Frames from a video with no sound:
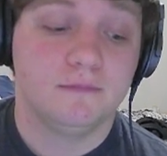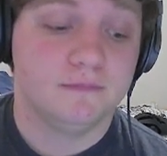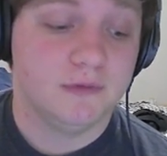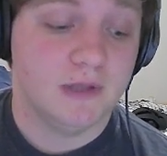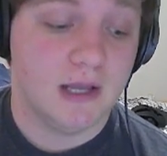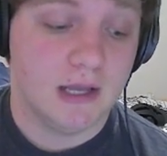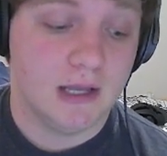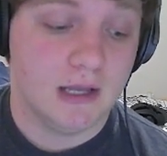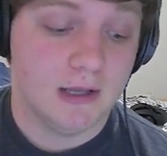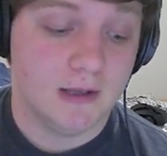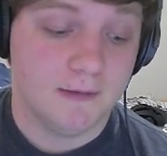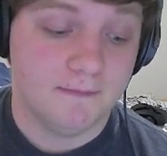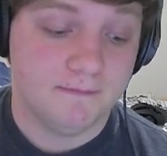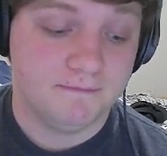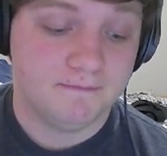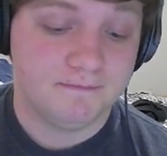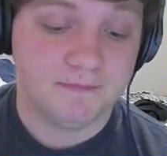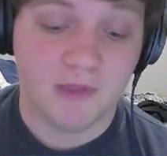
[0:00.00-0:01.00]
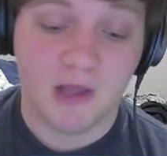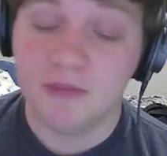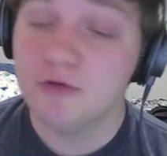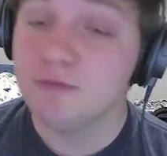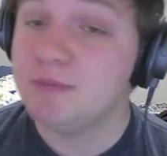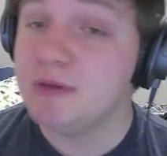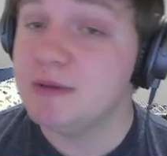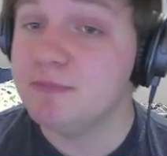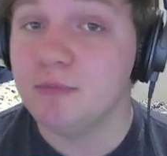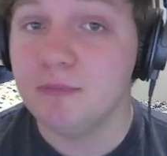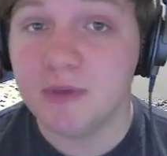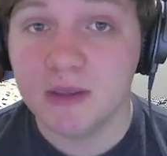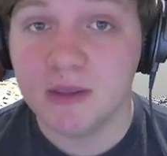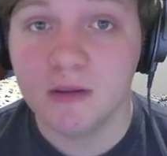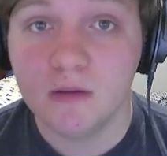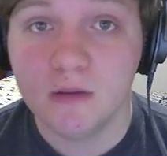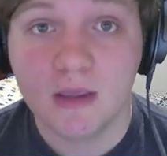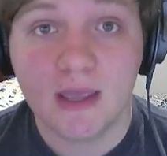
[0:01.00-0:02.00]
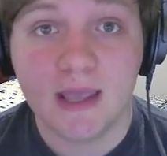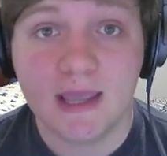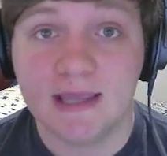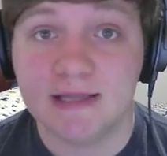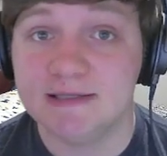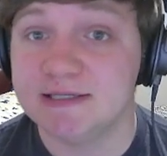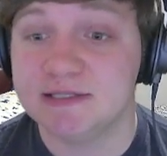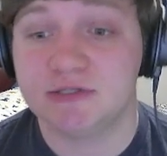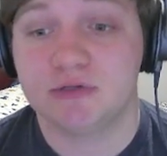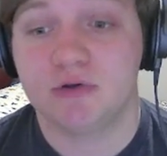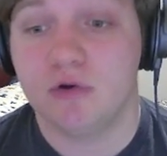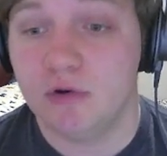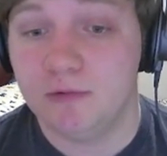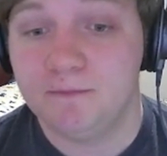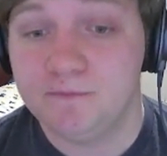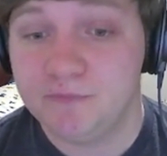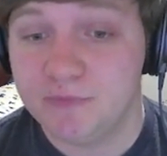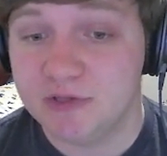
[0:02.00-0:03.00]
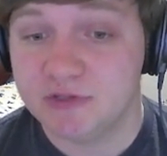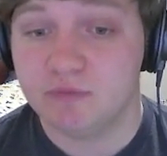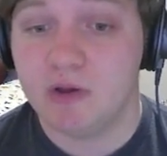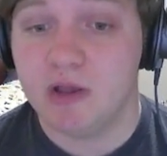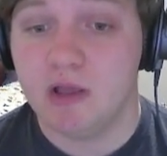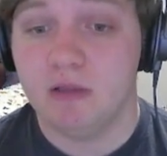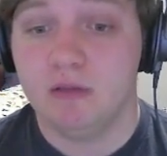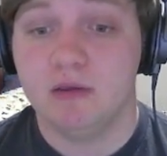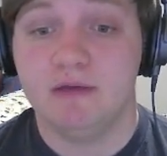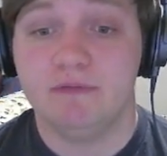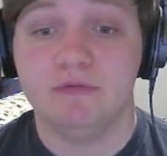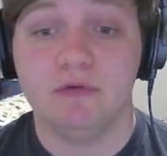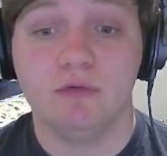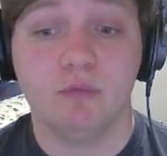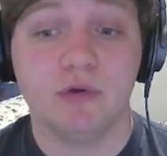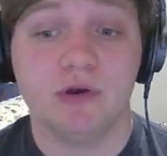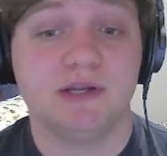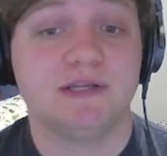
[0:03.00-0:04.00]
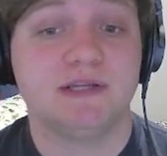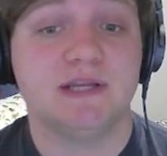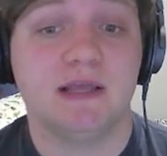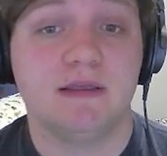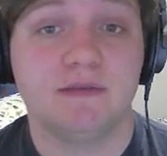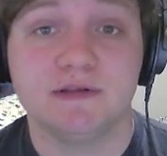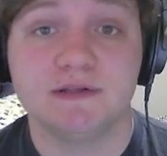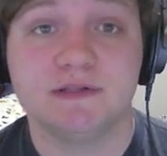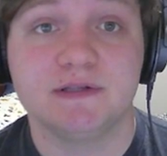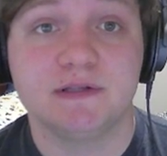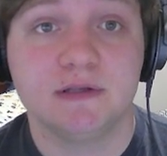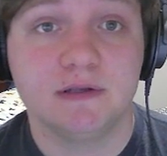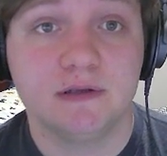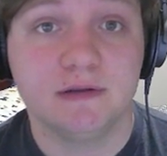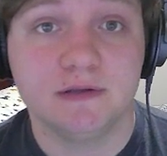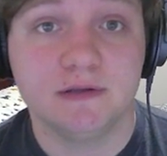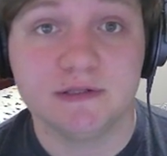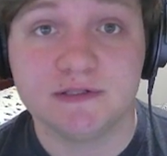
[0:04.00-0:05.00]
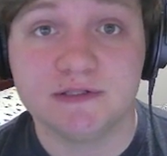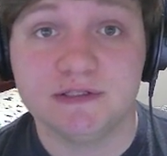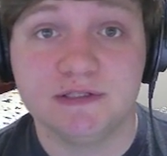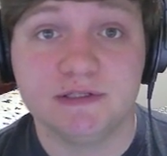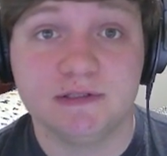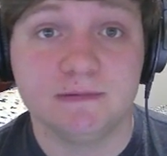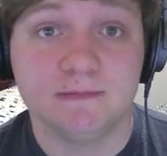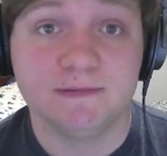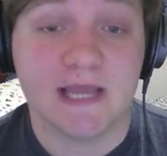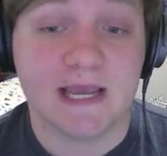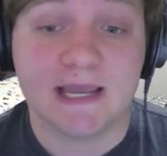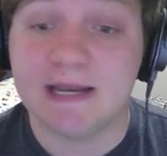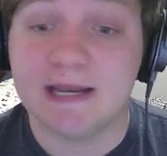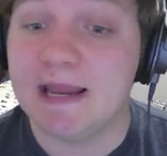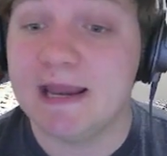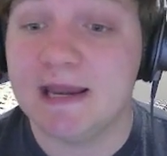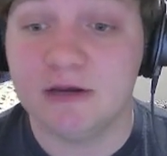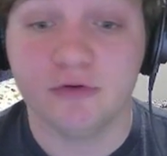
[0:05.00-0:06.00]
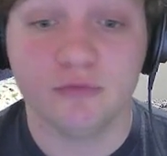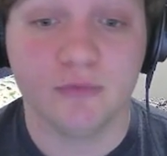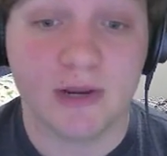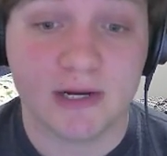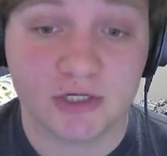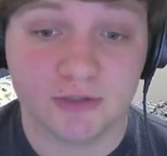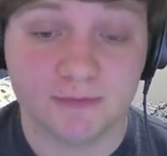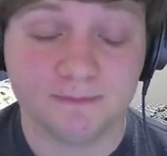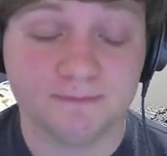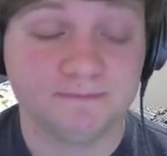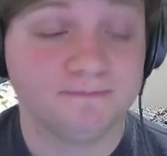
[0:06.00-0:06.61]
other people mill, and discard as well, if you wanted to take this deck in any direction.